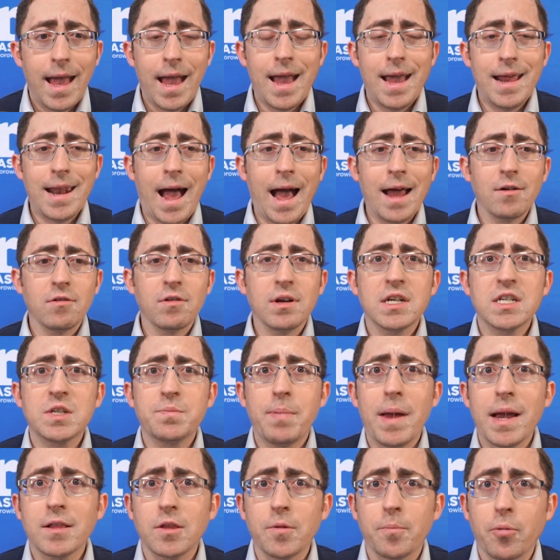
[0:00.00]
And I don't
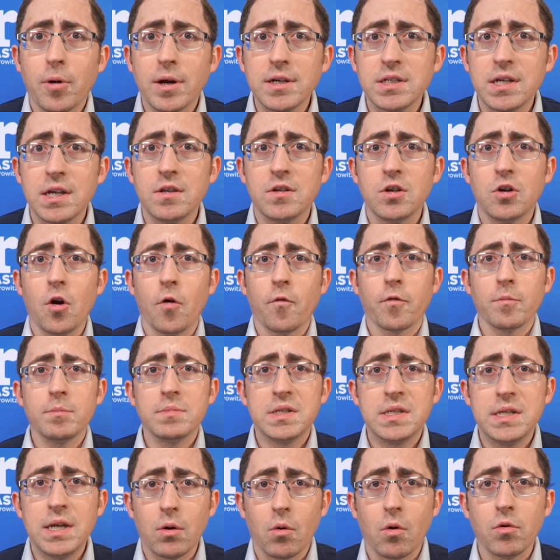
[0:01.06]
expect the president to go from
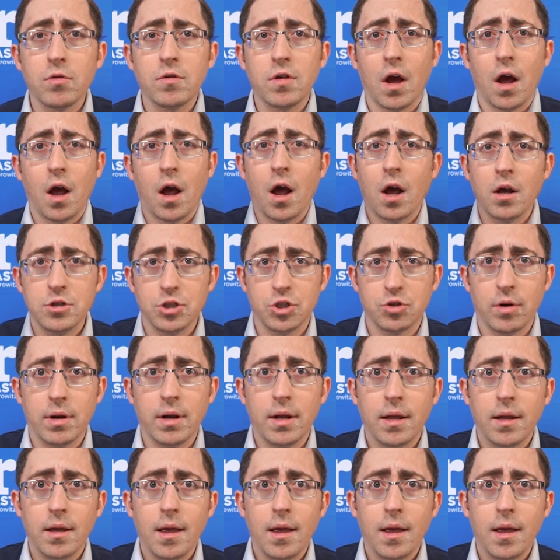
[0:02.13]
0 to 100.